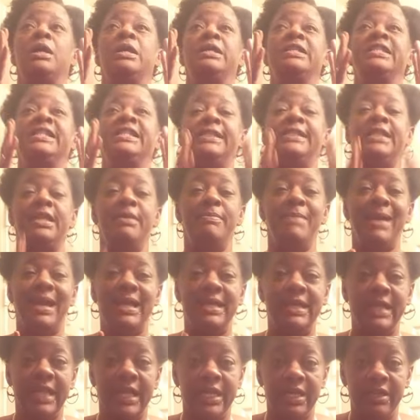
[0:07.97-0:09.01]

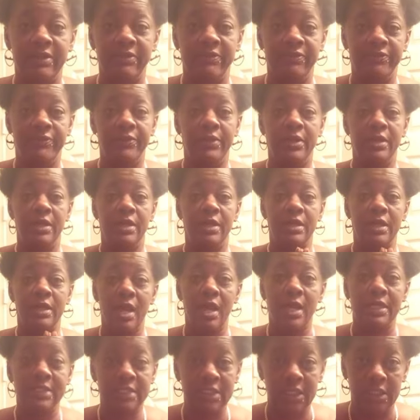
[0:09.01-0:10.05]
semi-negative
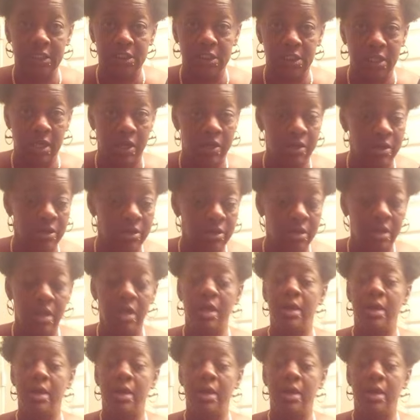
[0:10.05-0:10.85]
content to y'all,